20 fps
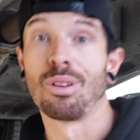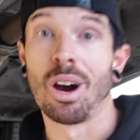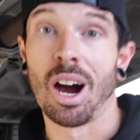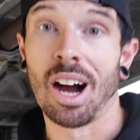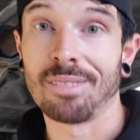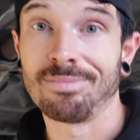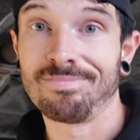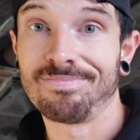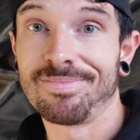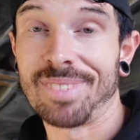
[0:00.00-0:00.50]

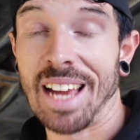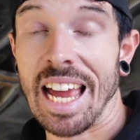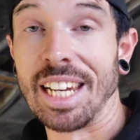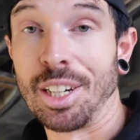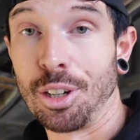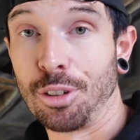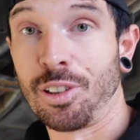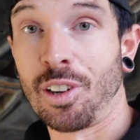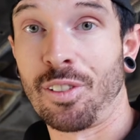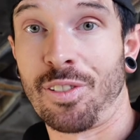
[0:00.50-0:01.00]
Right,
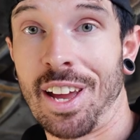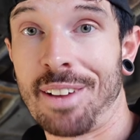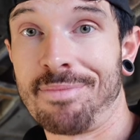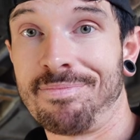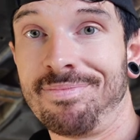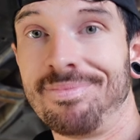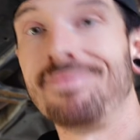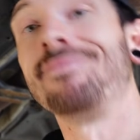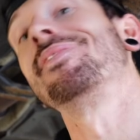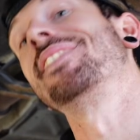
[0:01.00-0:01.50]
enough of him.
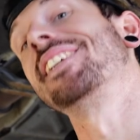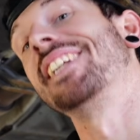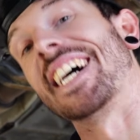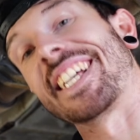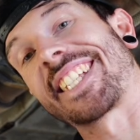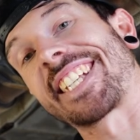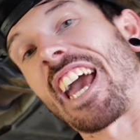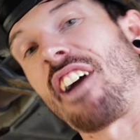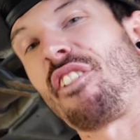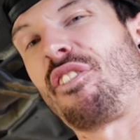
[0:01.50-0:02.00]

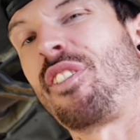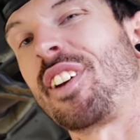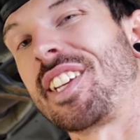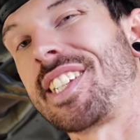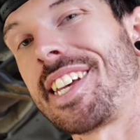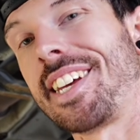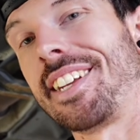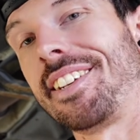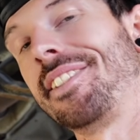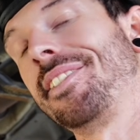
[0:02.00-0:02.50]
Let's get
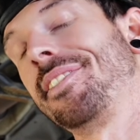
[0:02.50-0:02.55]
fitting.